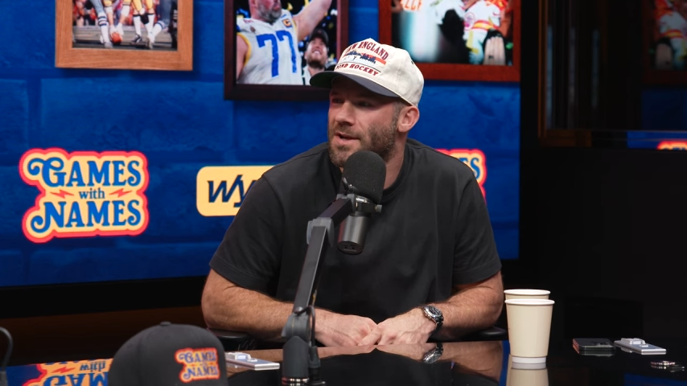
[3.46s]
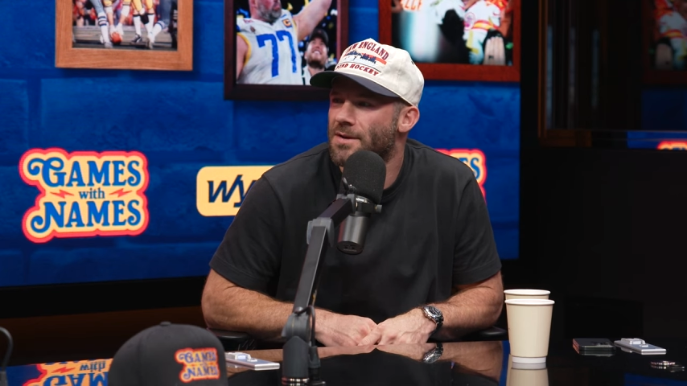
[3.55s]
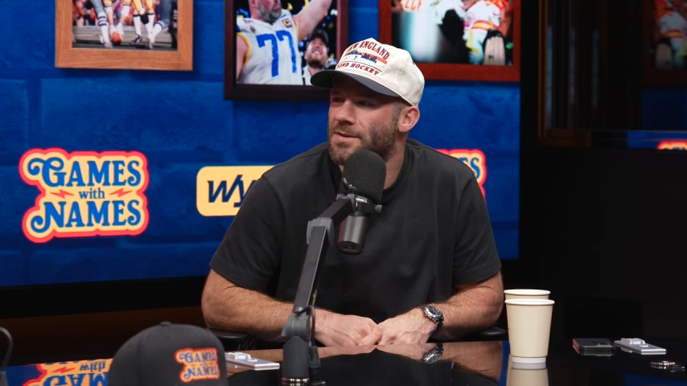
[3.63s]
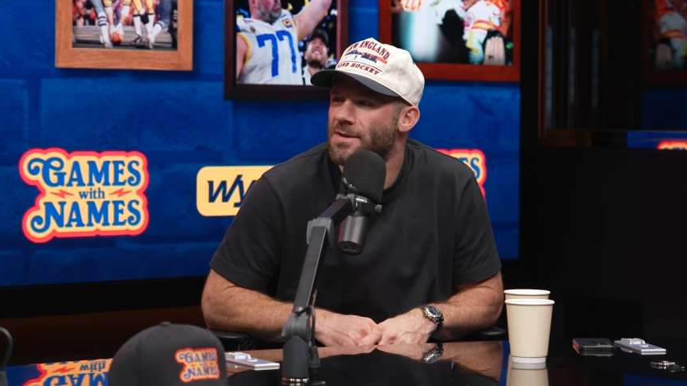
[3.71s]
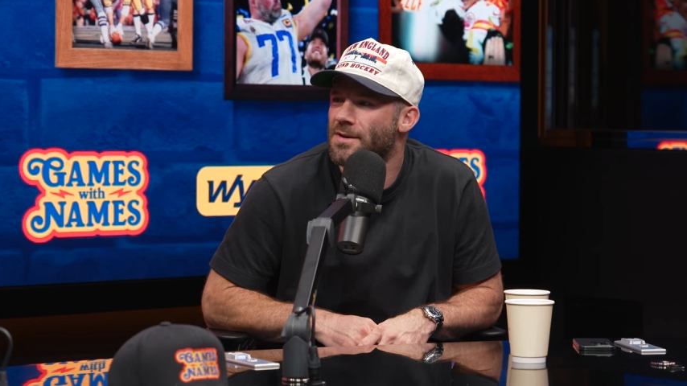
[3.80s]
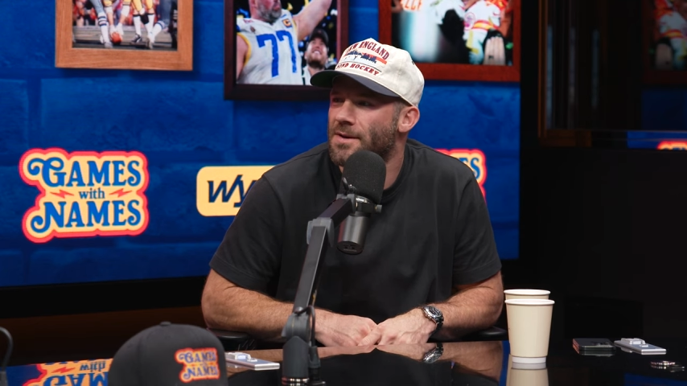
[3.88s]

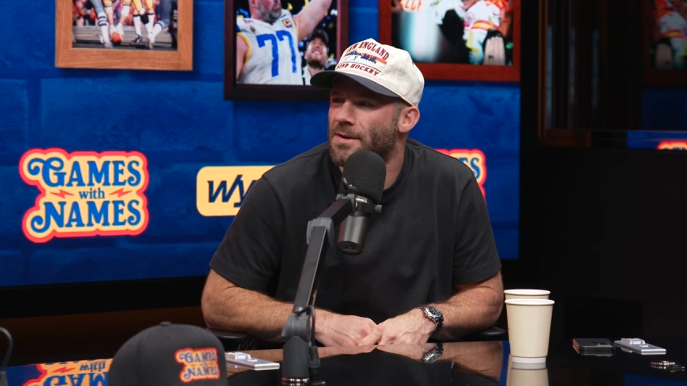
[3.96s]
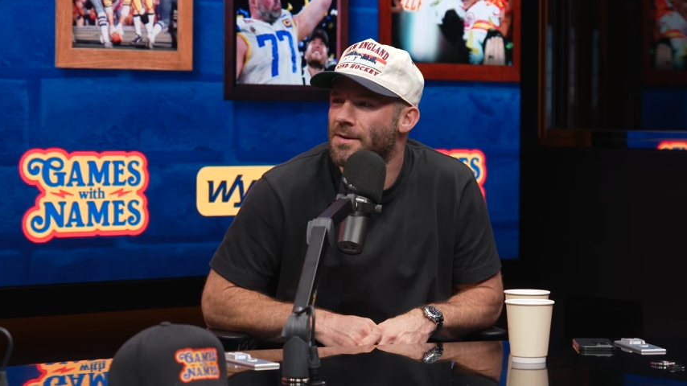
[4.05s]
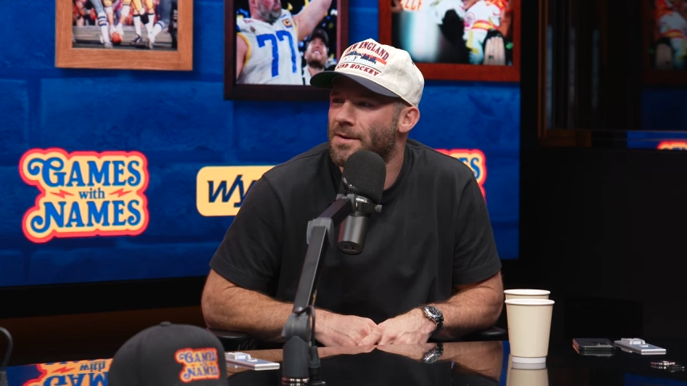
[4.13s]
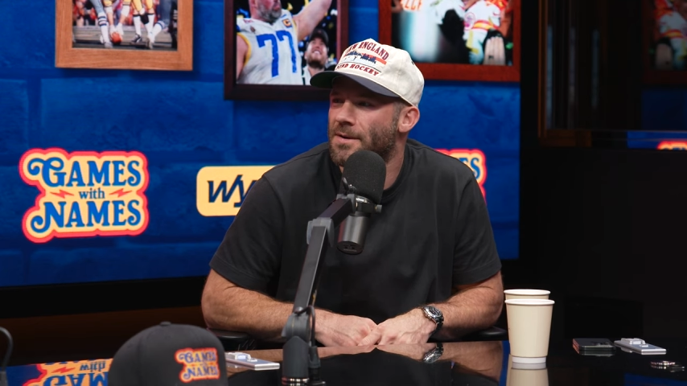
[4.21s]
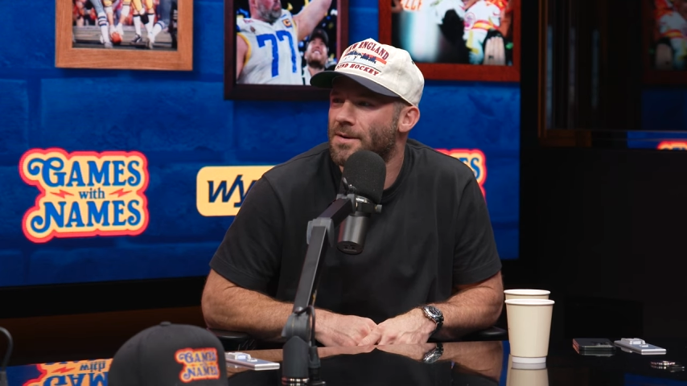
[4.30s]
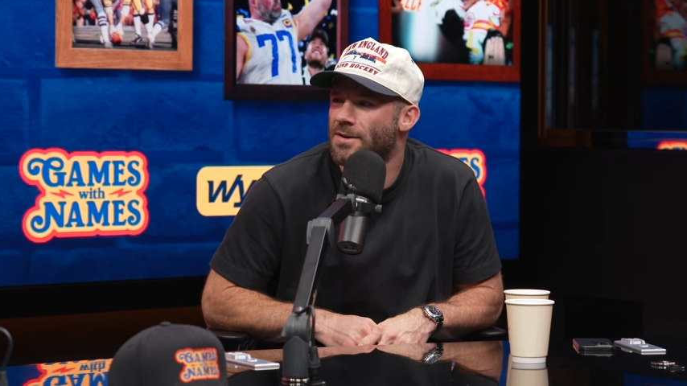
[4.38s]
Kelce?
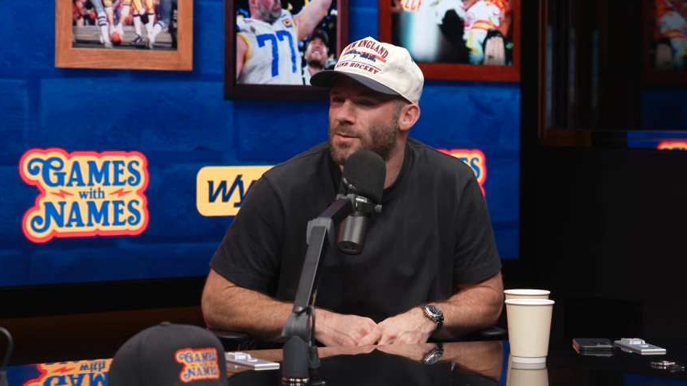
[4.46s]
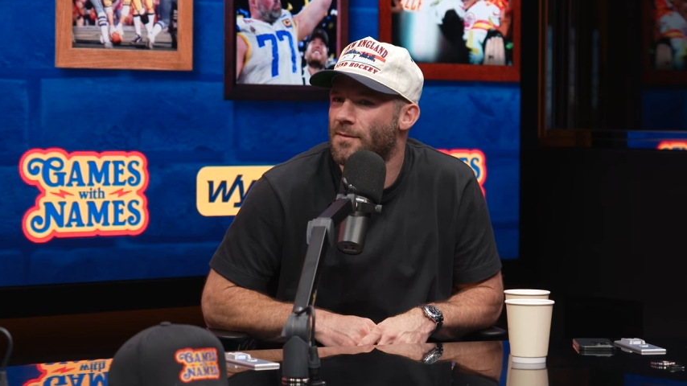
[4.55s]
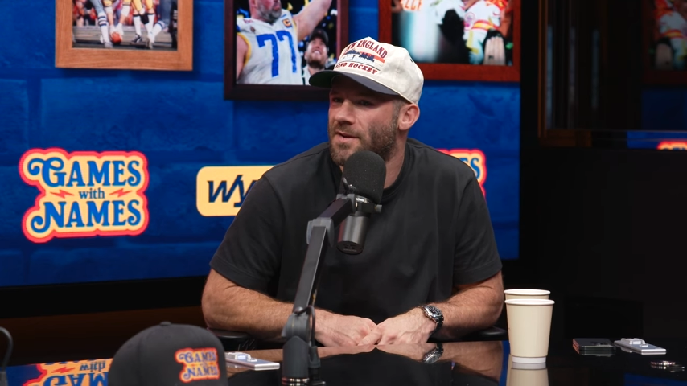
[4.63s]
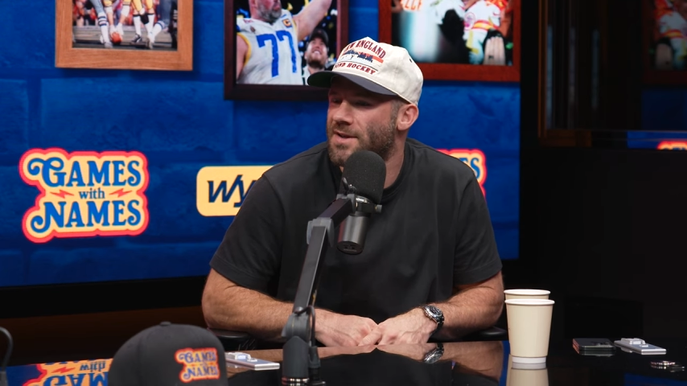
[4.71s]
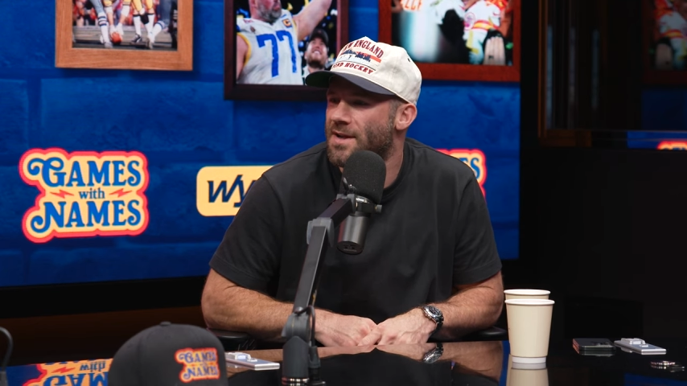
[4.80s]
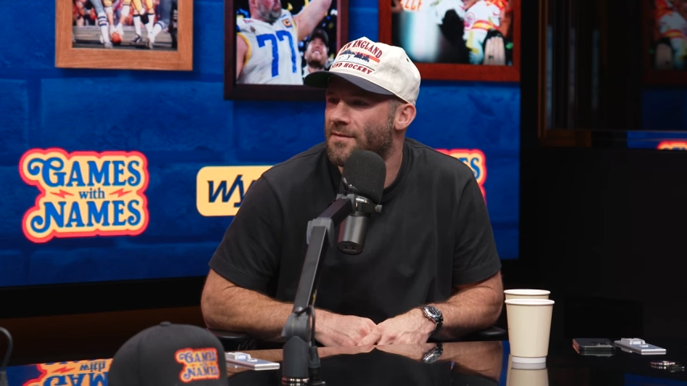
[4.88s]
Is
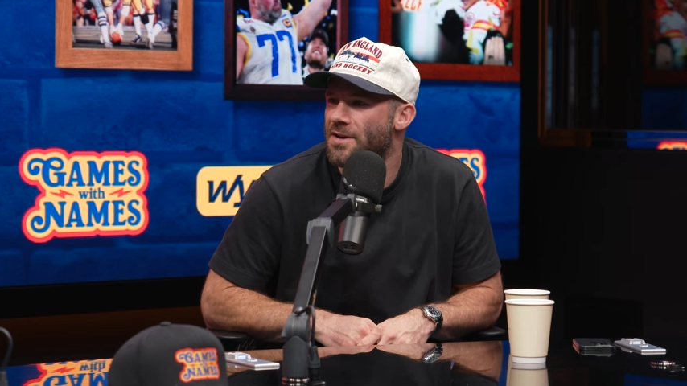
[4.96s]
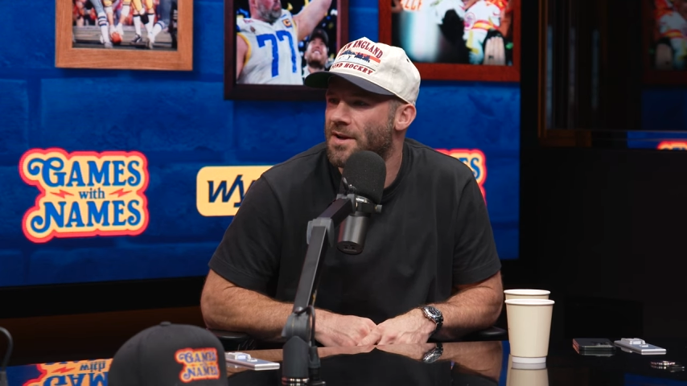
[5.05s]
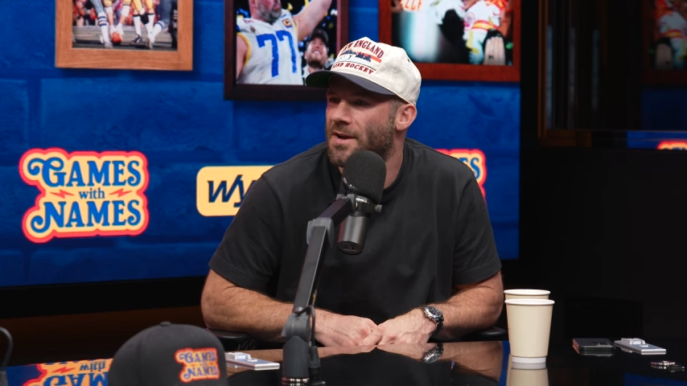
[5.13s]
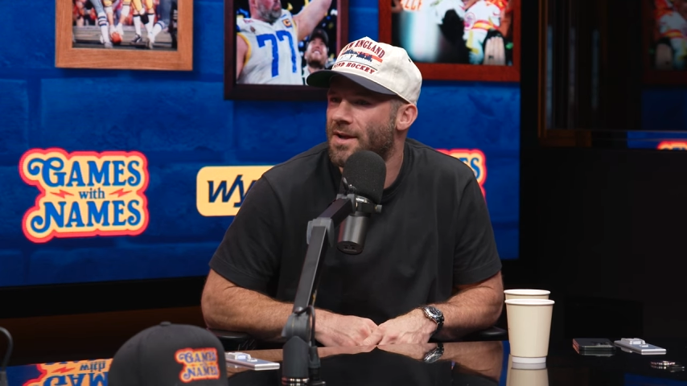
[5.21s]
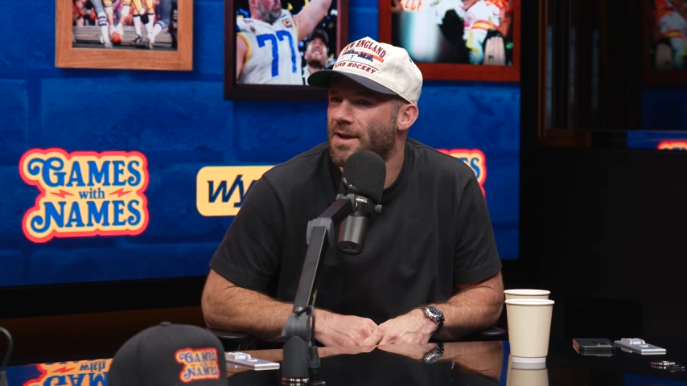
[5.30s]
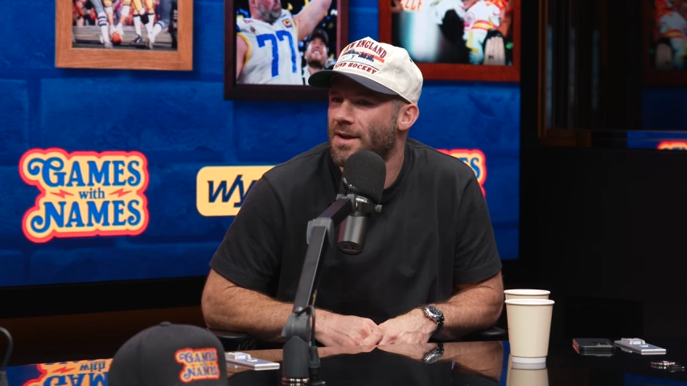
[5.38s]
Swifties giving you
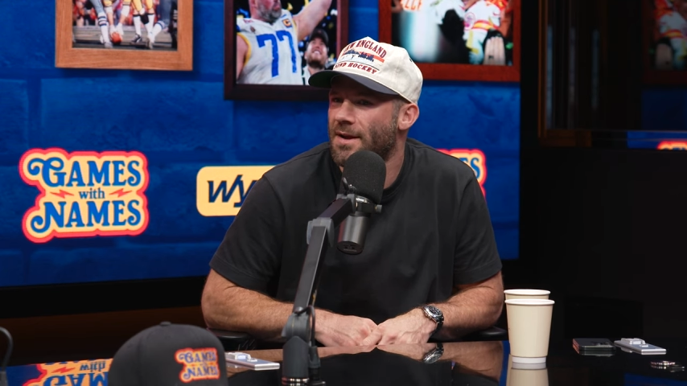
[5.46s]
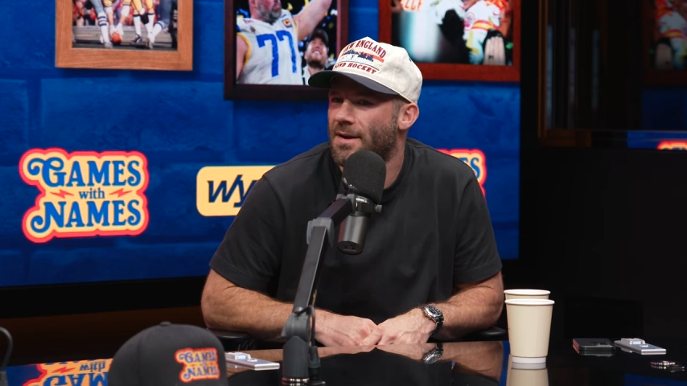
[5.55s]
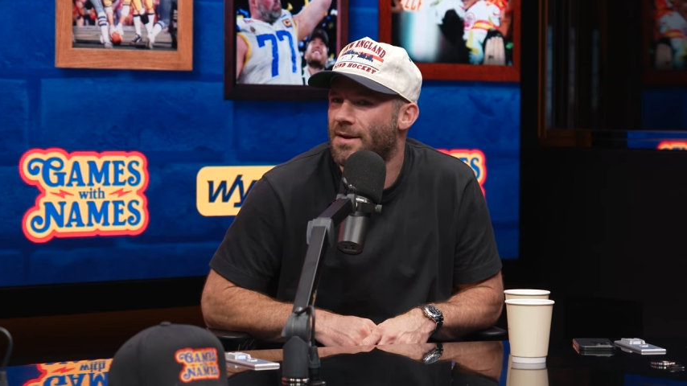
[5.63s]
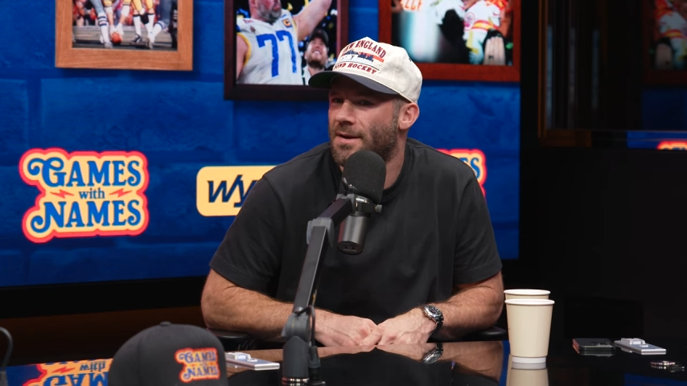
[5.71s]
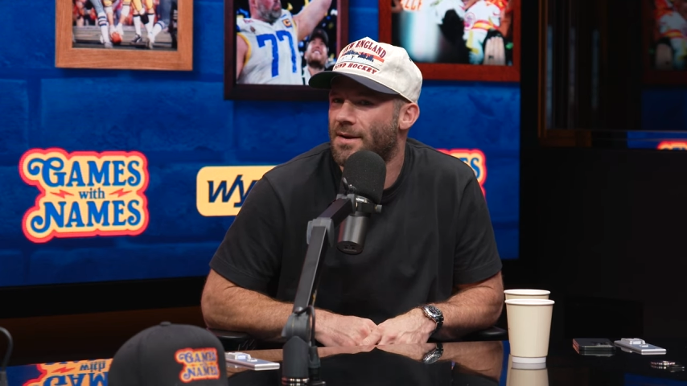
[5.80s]
any heat?